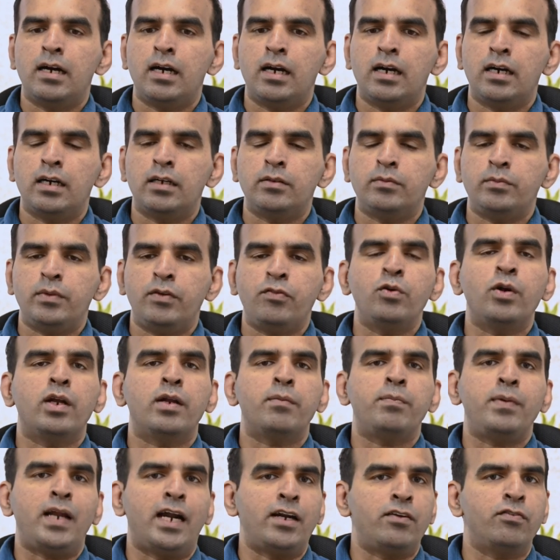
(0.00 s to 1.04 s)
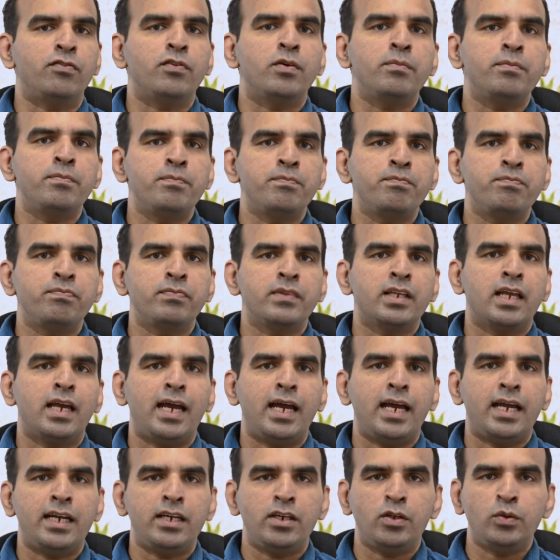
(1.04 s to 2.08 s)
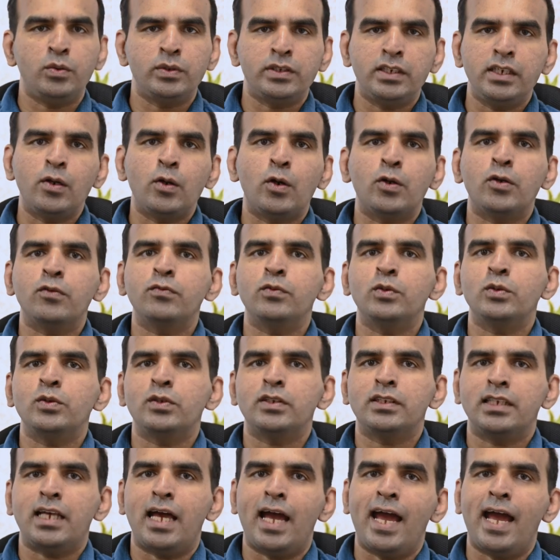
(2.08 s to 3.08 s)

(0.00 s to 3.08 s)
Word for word: uh, if you are a platform and you see a lot of those